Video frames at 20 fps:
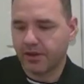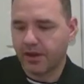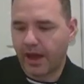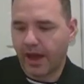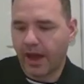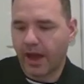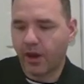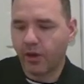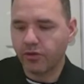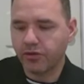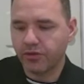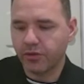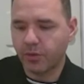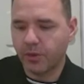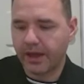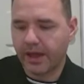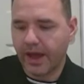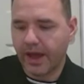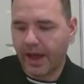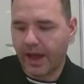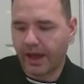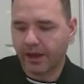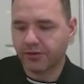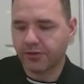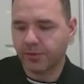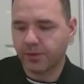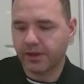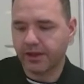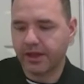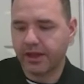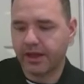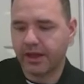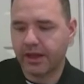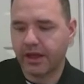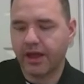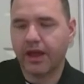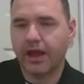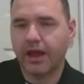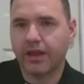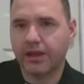How do we actually
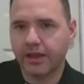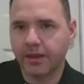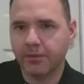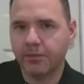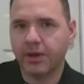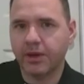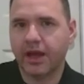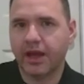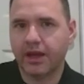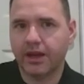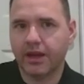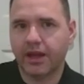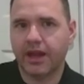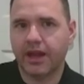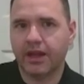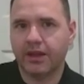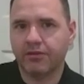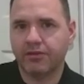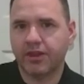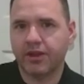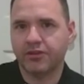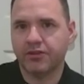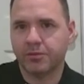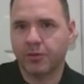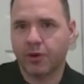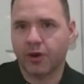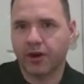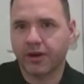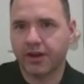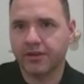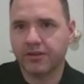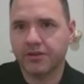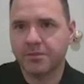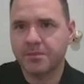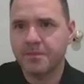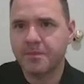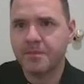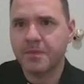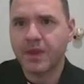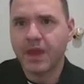eliminate any of these markets?
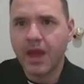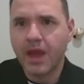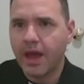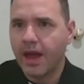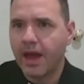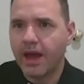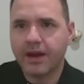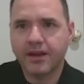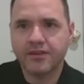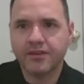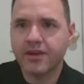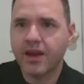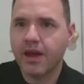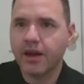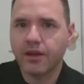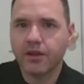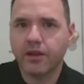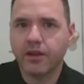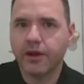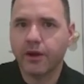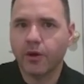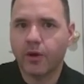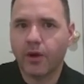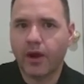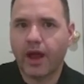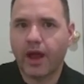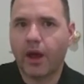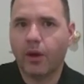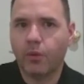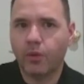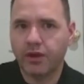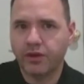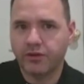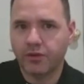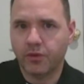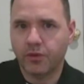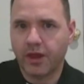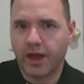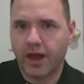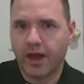And it's not clear how we
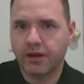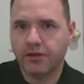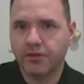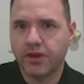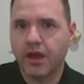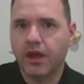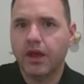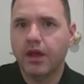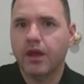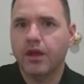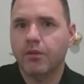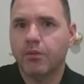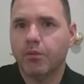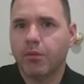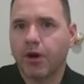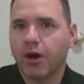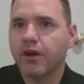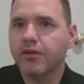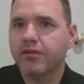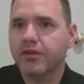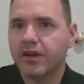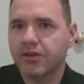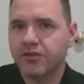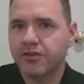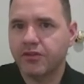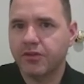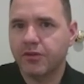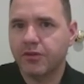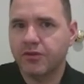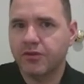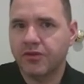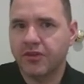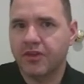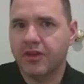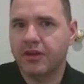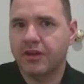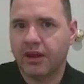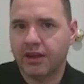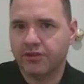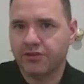do that. Part of it is due to the
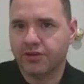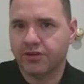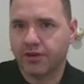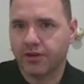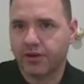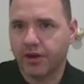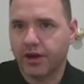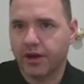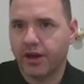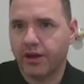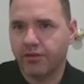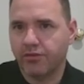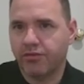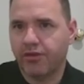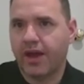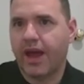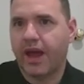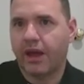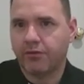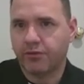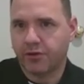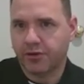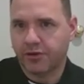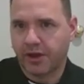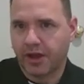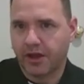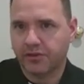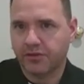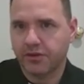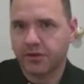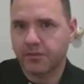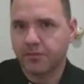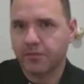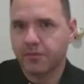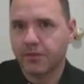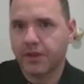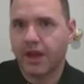nature of advertising.